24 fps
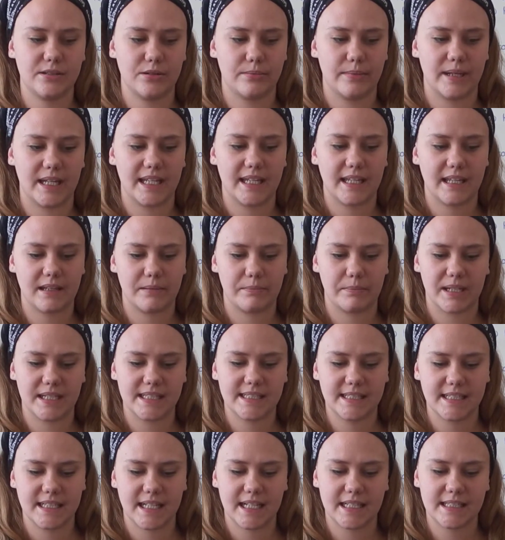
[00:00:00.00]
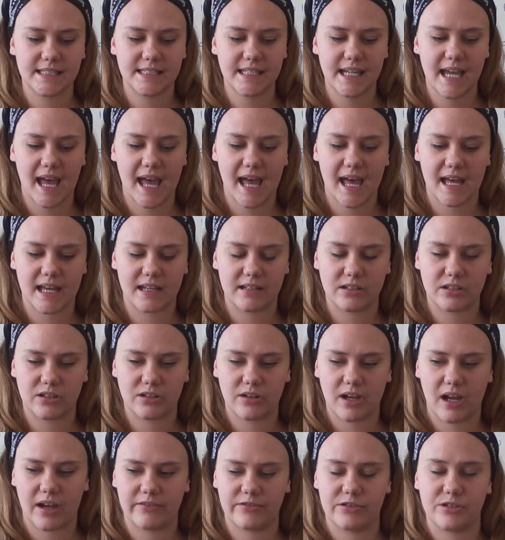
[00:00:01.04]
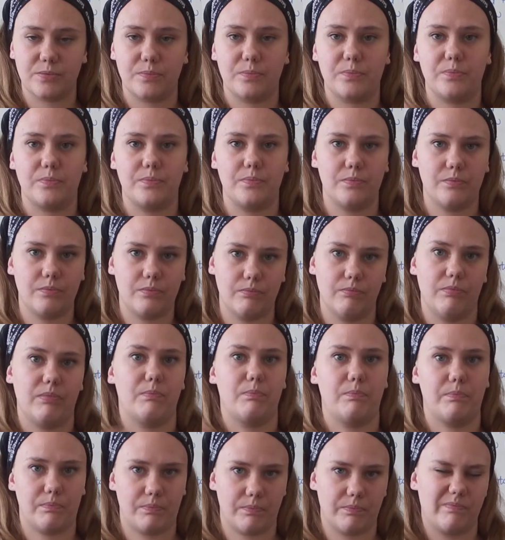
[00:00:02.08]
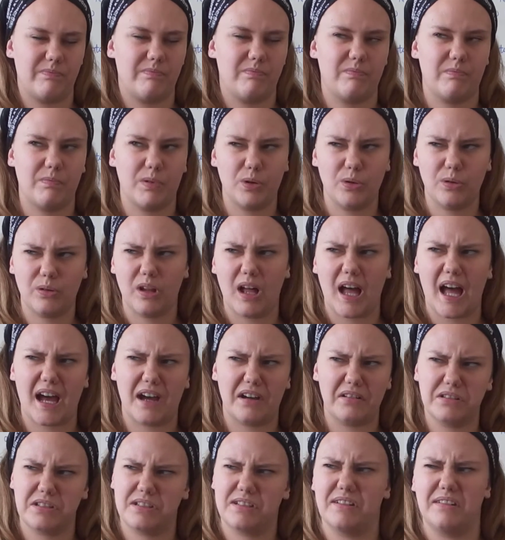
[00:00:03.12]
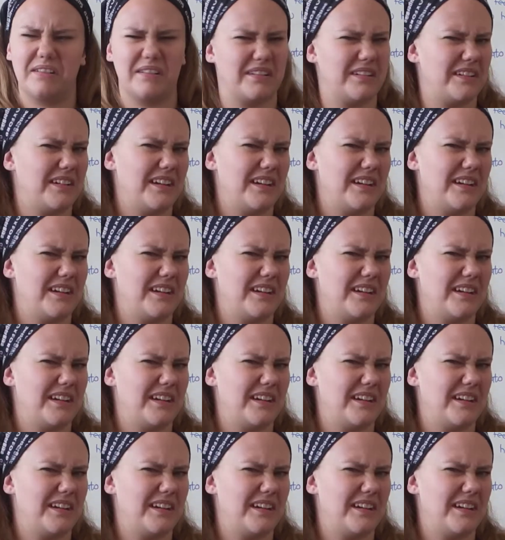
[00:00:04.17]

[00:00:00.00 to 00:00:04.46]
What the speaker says: you're making butternut and you have to pull out